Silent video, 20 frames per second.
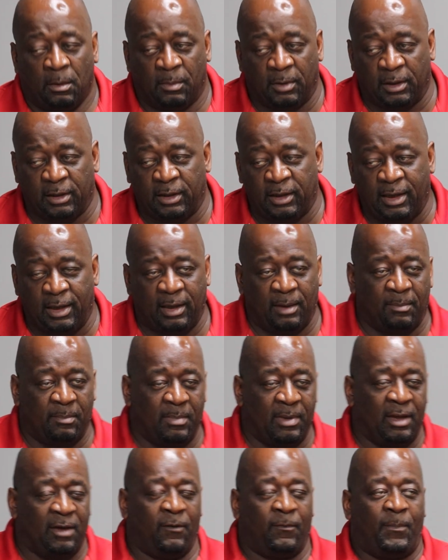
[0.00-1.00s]
But again,
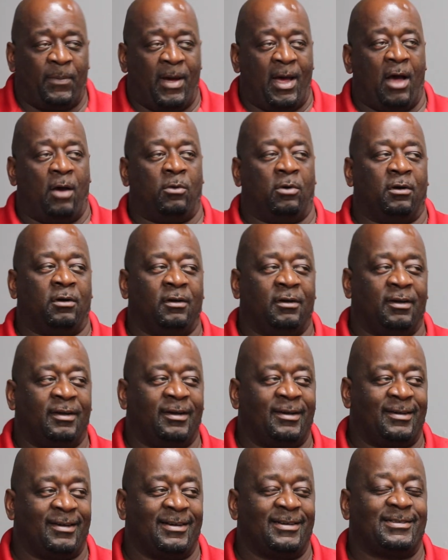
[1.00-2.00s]
Men of Power
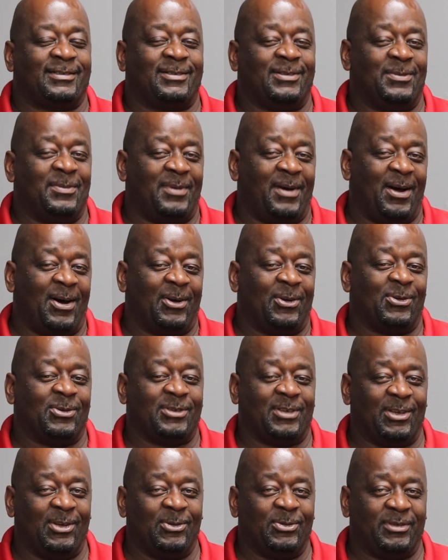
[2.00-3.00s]
Custom Auto
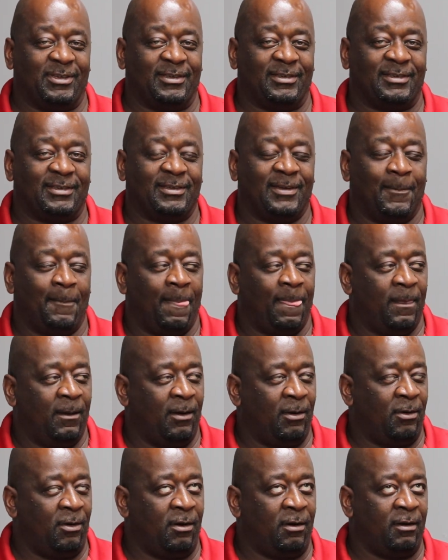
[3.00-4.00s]
Solutions
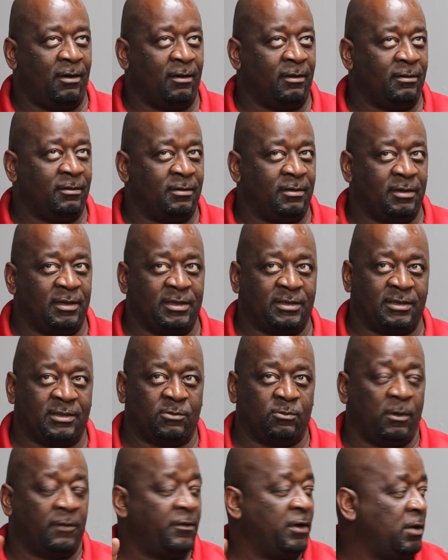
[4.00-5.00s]
on, this is
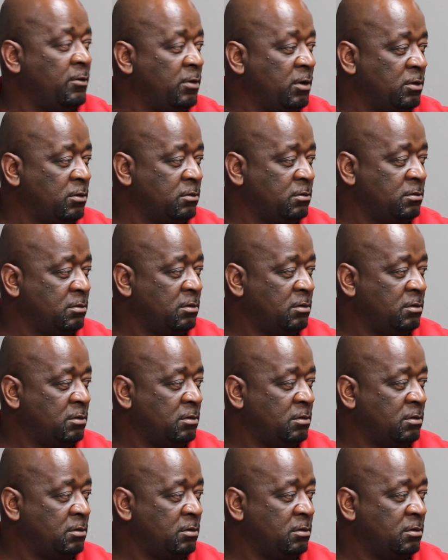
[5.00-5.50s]
Riverdale Road.